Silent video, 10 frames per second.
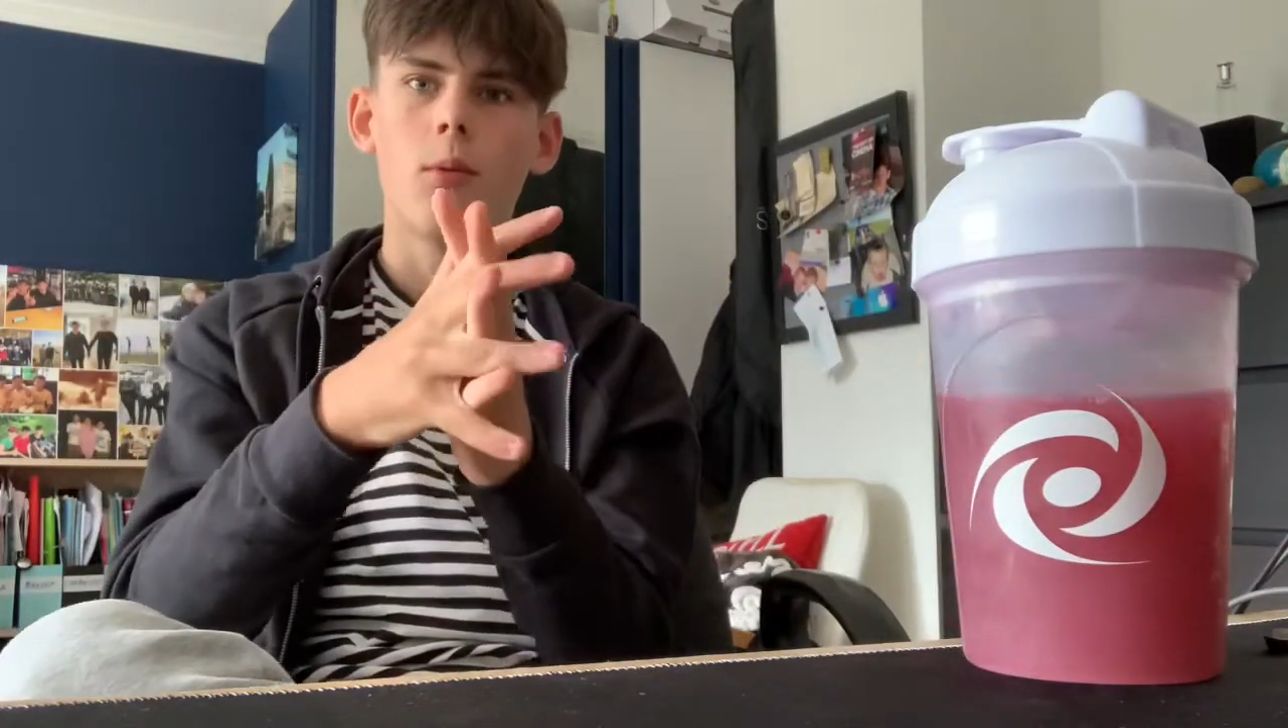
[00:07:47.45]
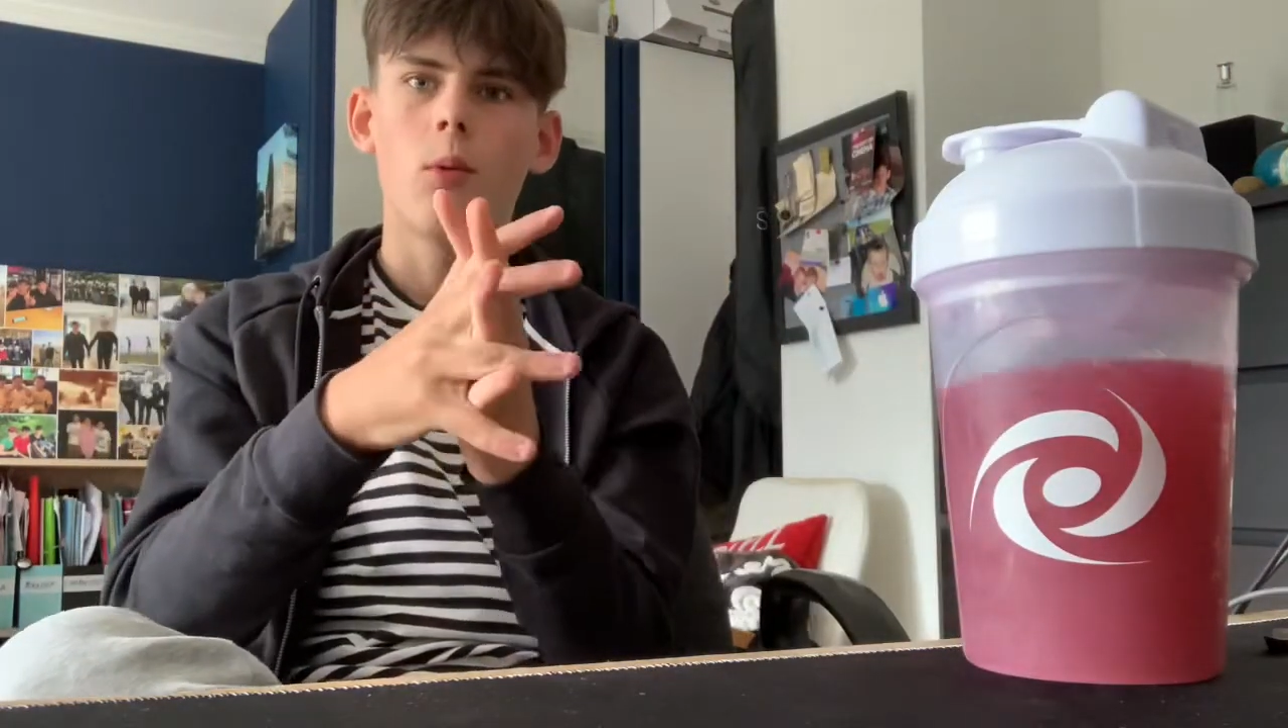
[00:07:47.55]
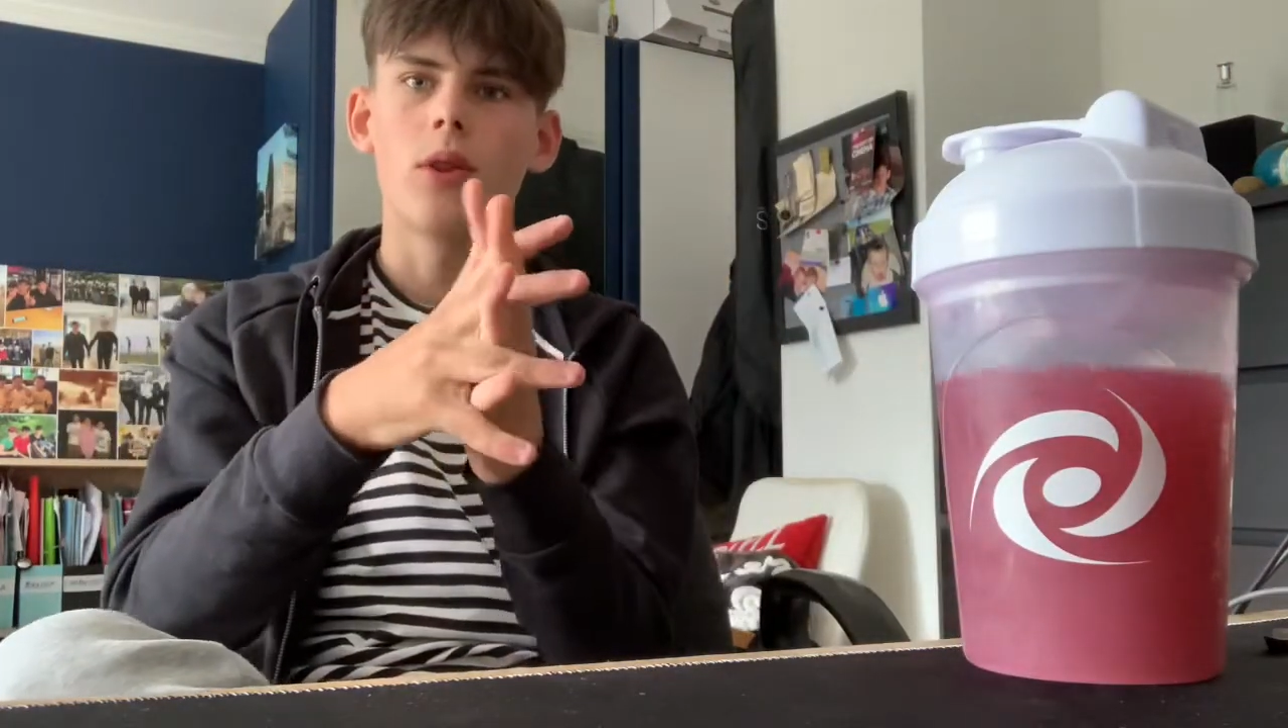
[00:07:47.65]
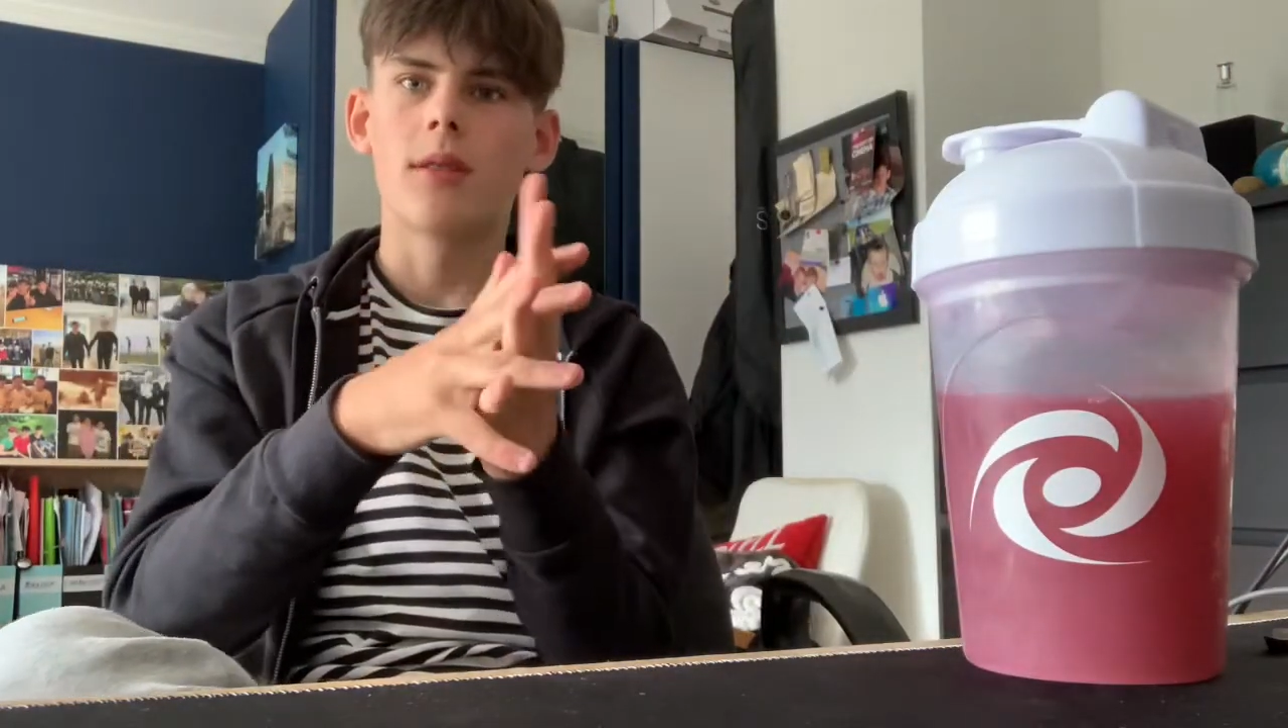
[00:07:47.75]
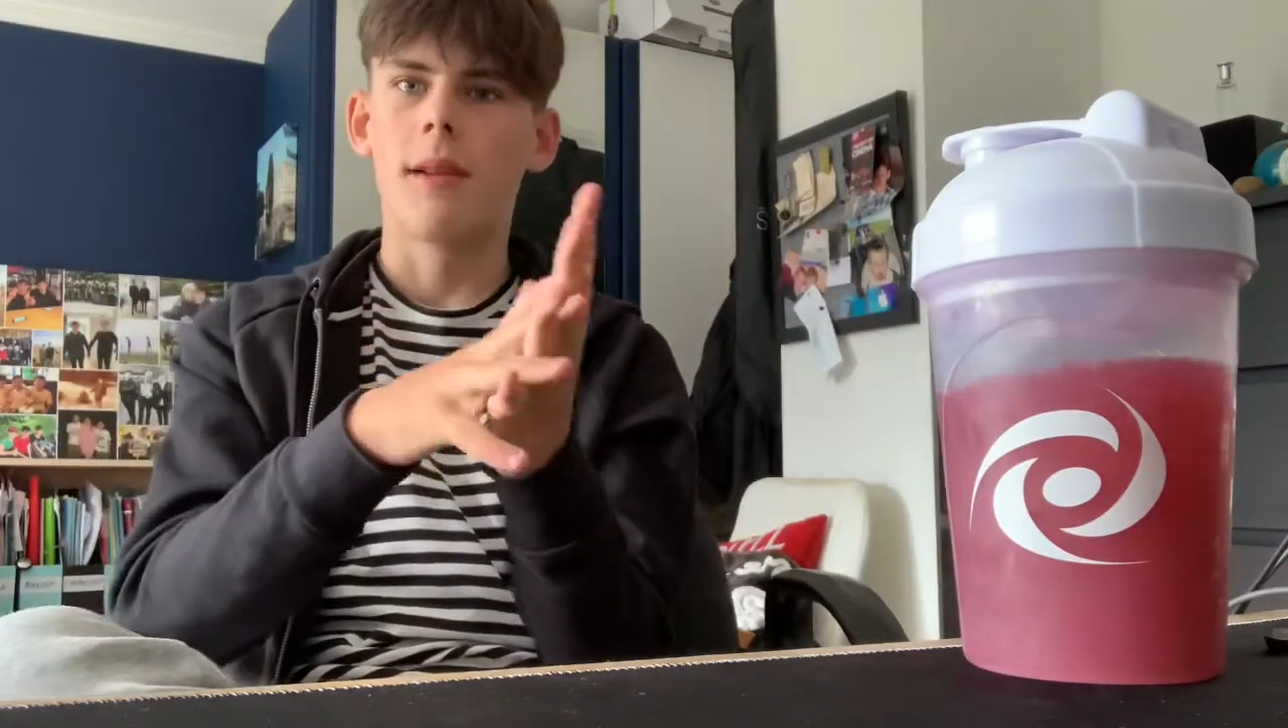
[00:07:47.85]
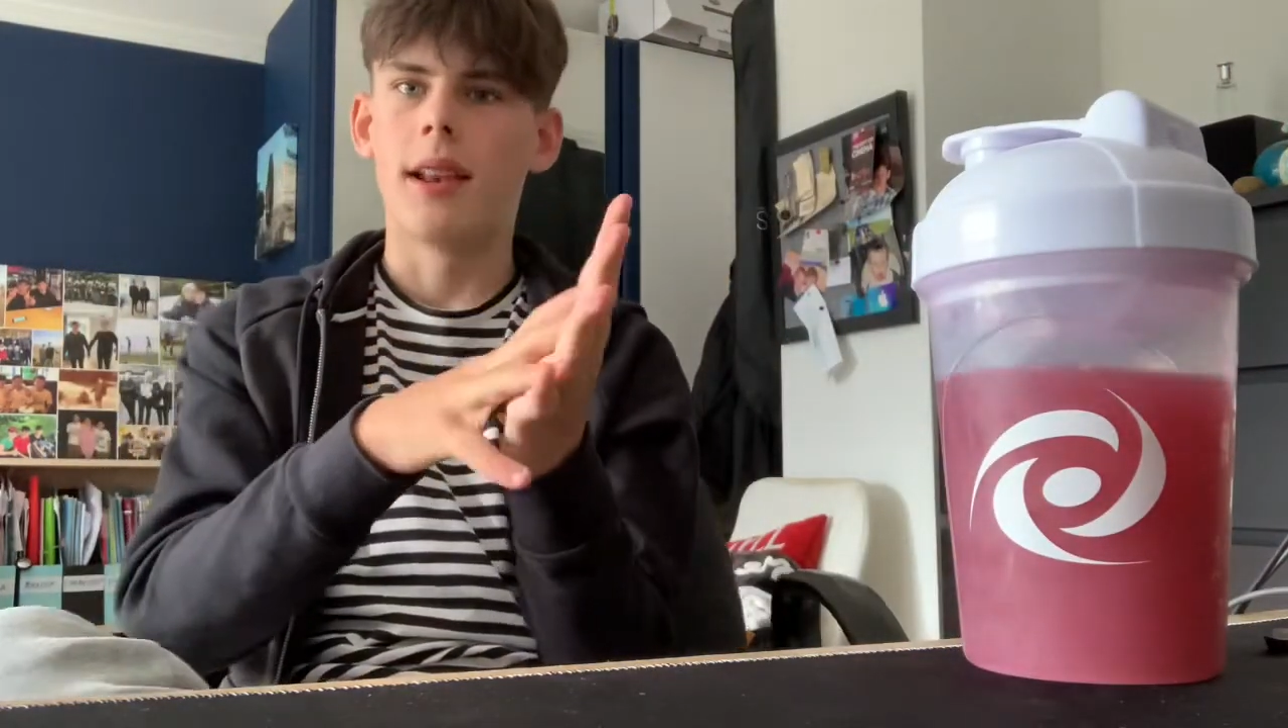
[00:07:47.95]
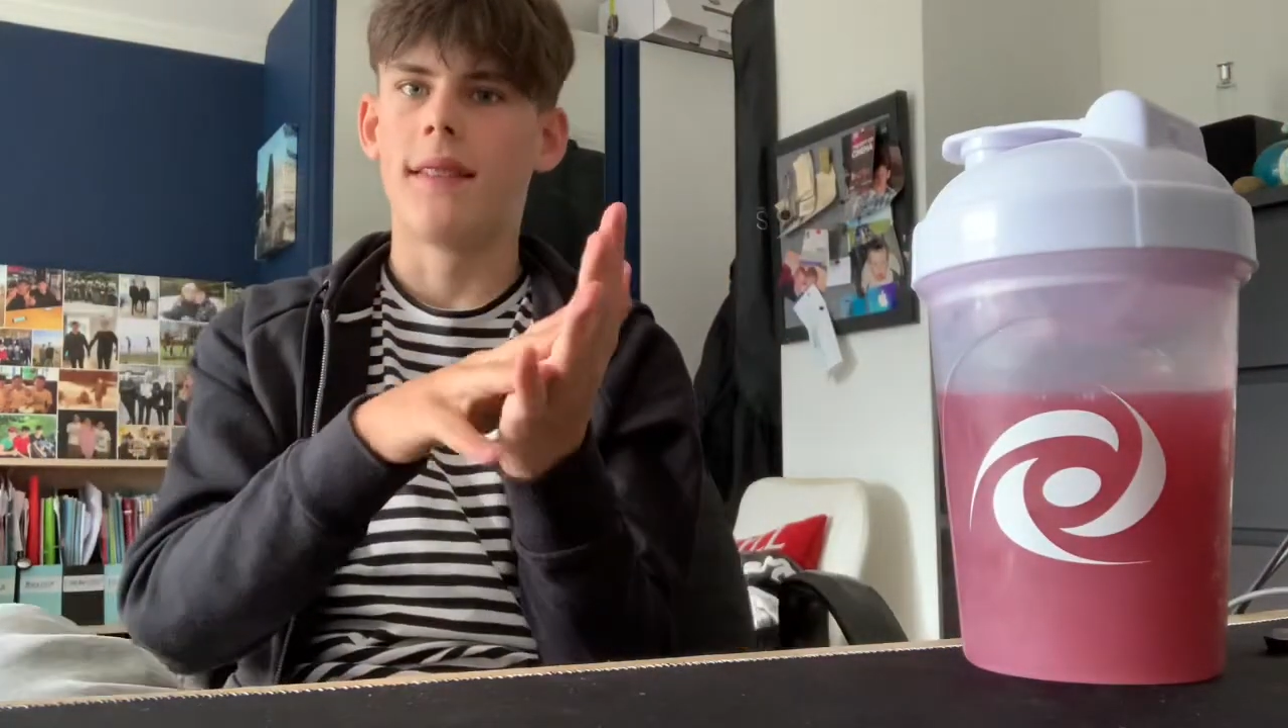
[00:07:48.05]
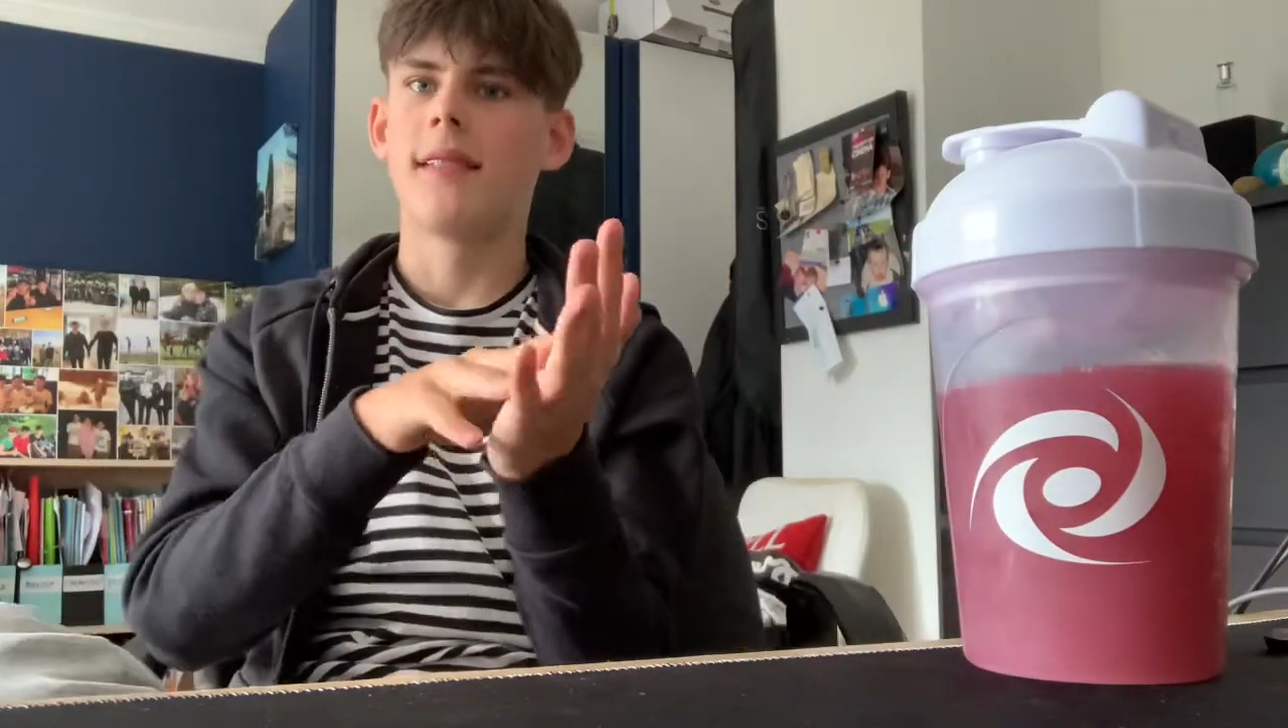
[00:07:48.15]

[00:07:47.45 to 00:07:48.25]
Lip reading: watermelon,